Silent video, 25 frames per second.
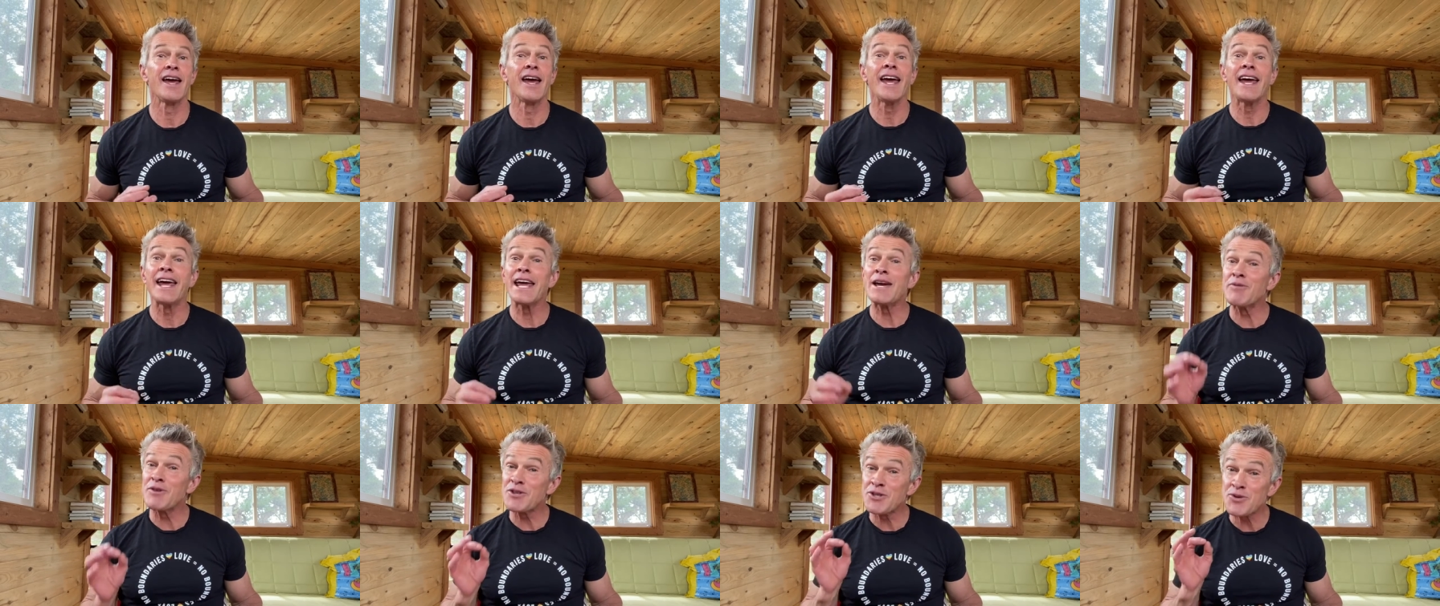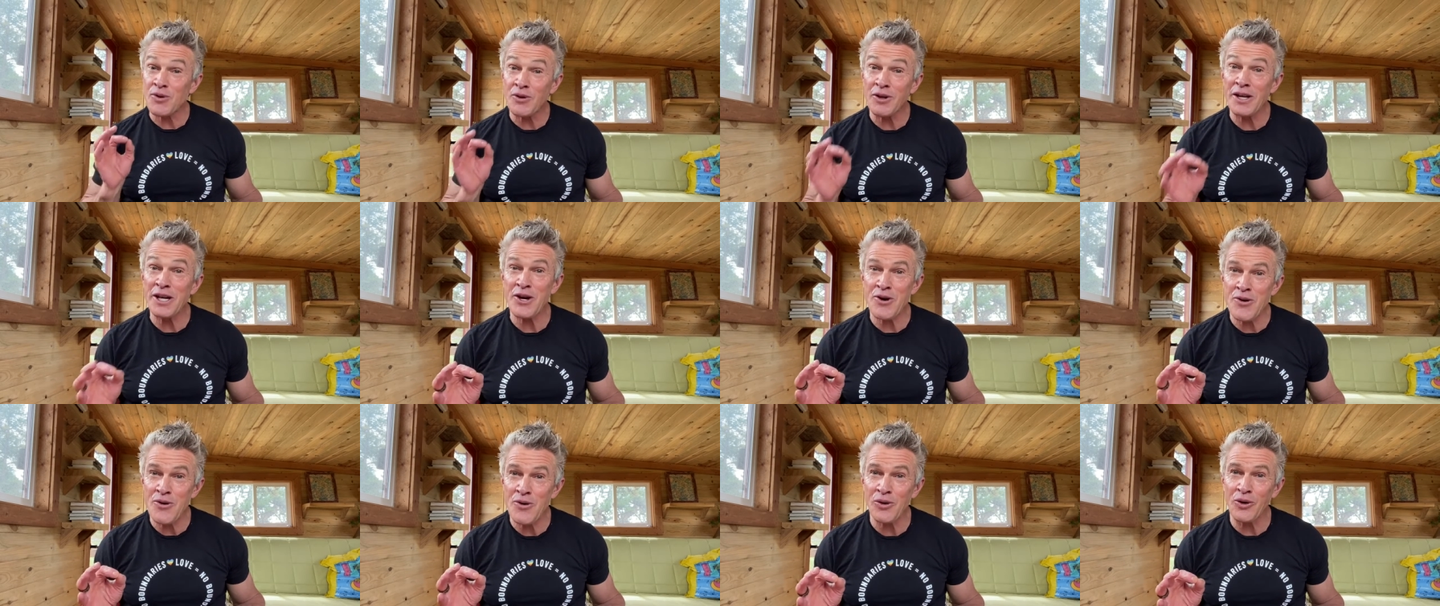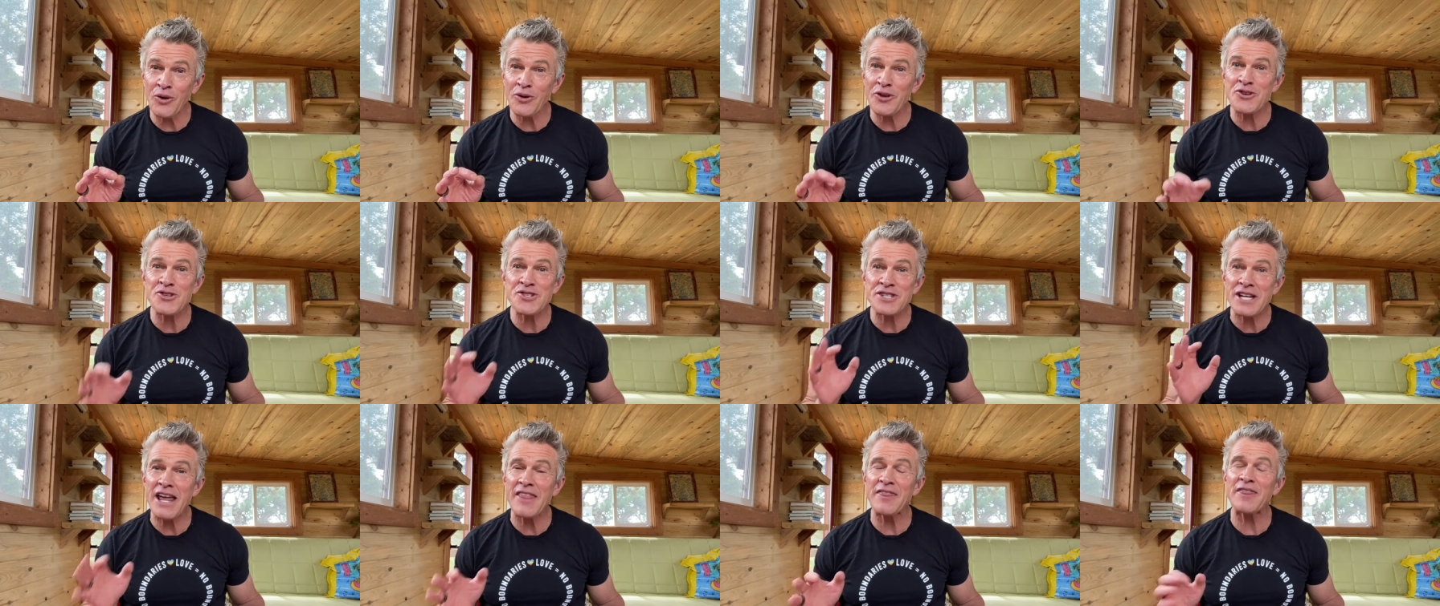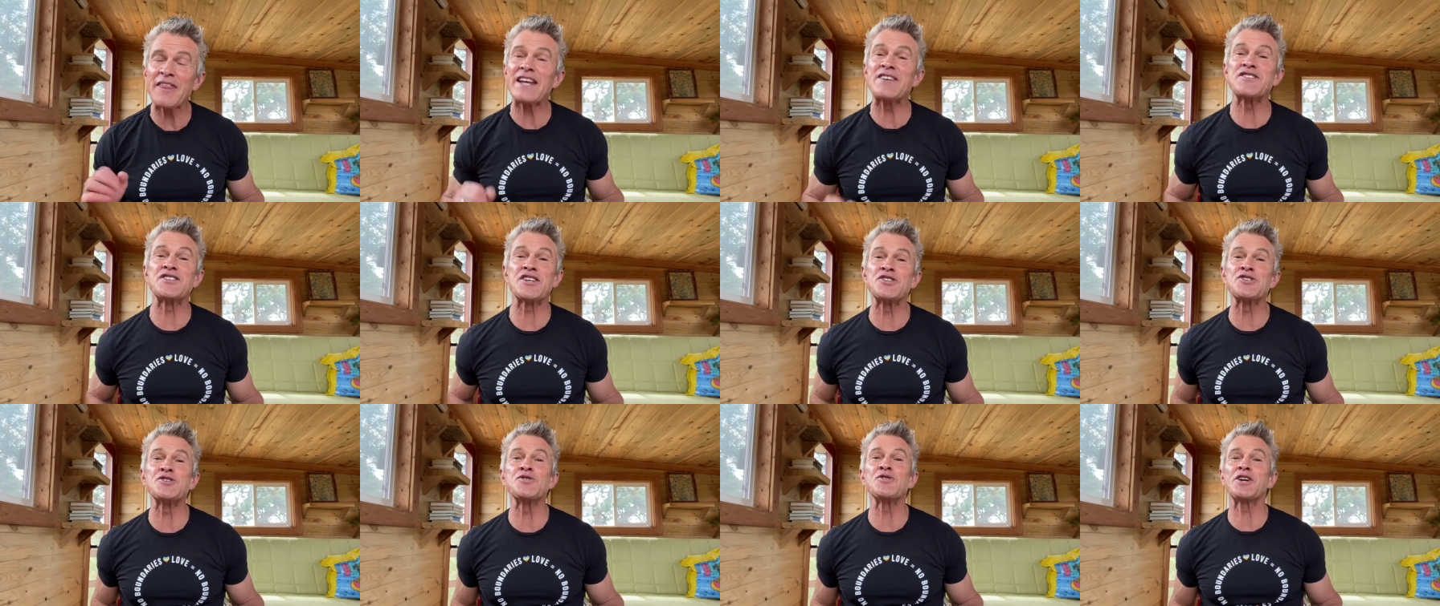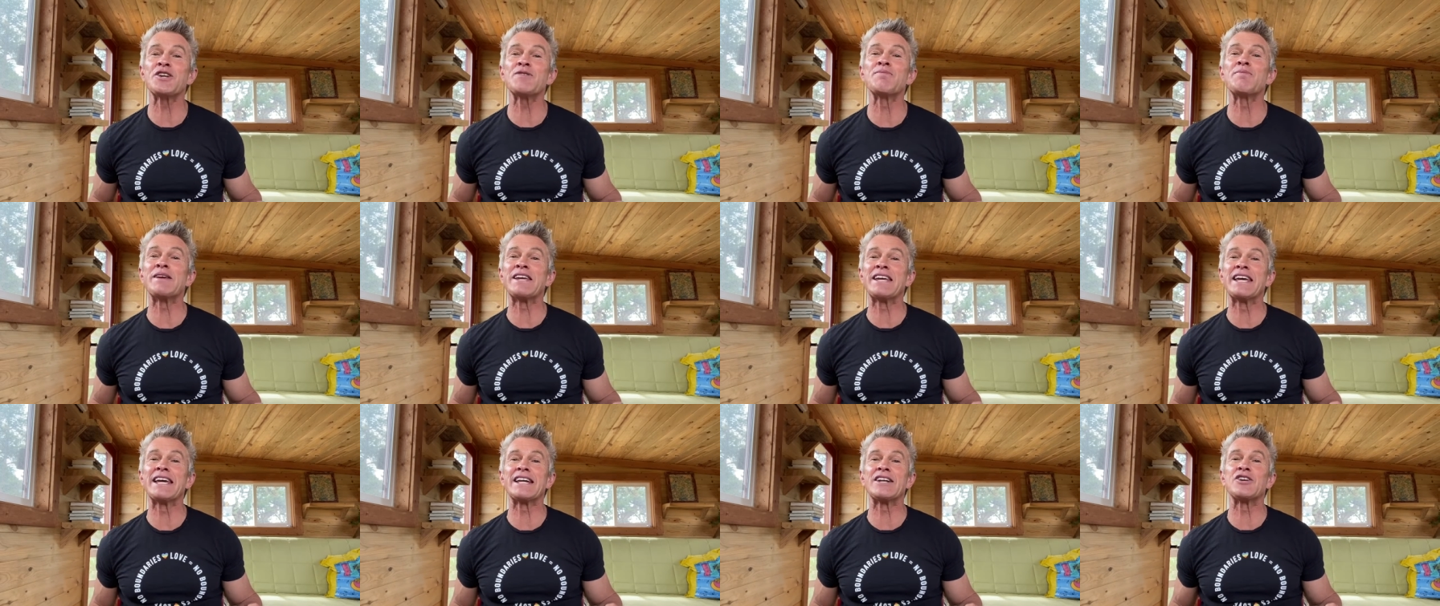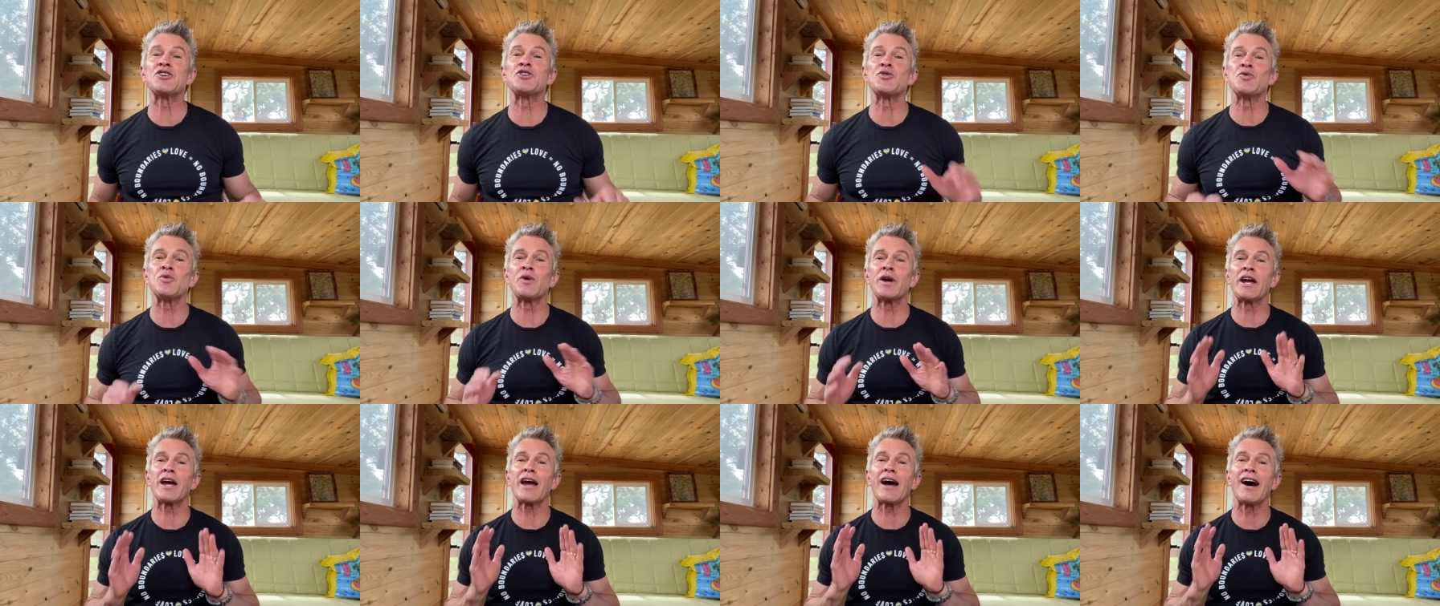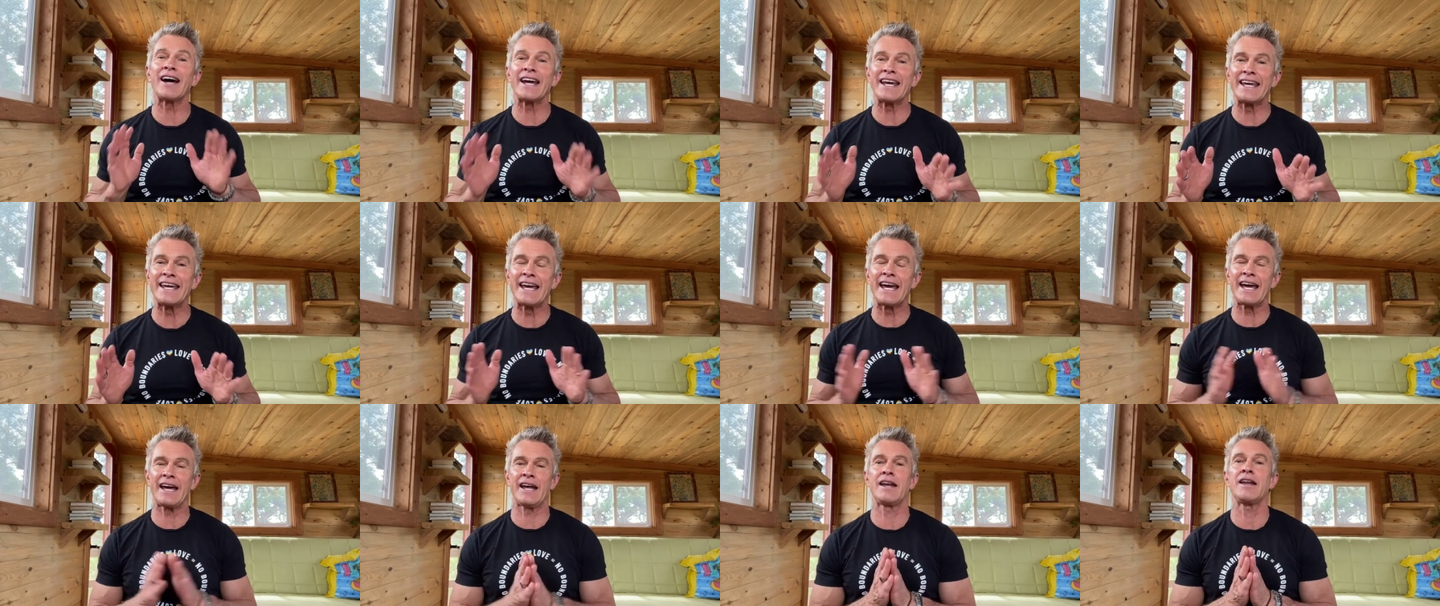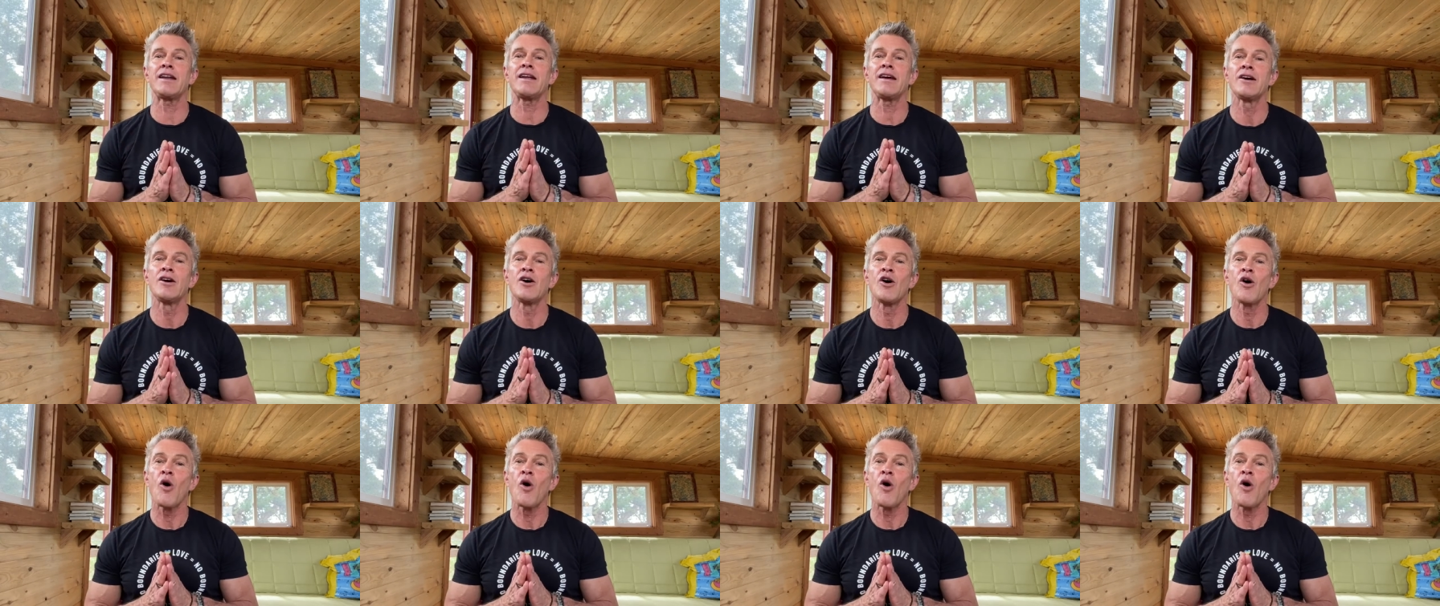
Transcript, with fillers: And what's really cool, there's 10 things that you can begin doing again